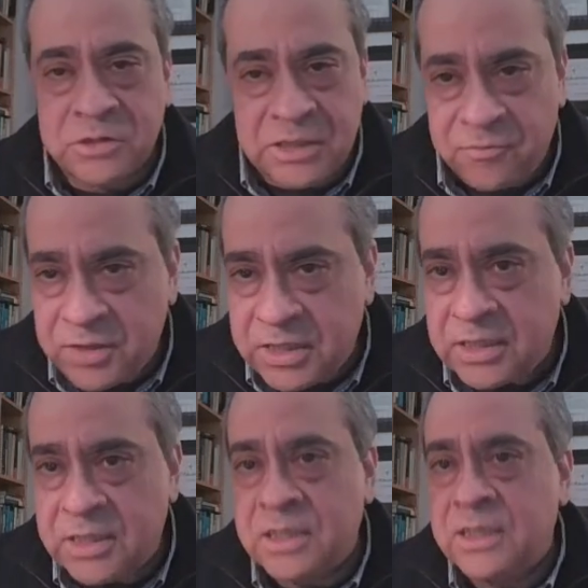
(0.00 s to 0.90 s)

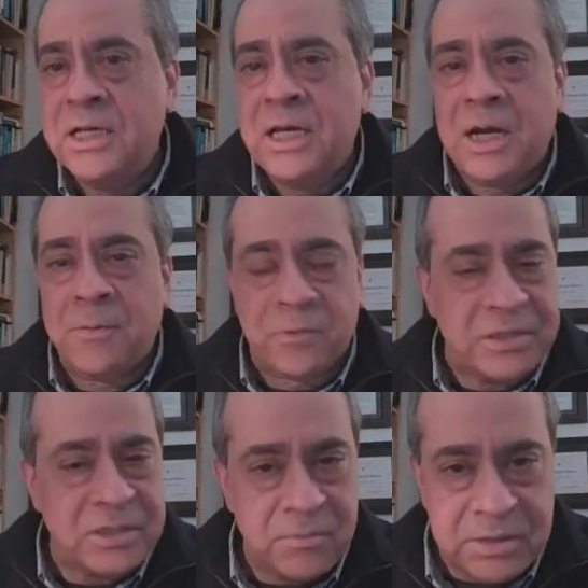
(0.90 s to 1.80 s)
TV,
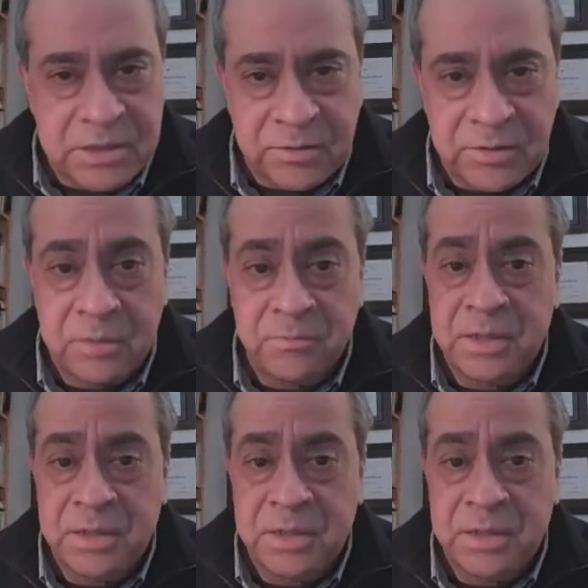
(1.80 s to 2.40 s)
printed material.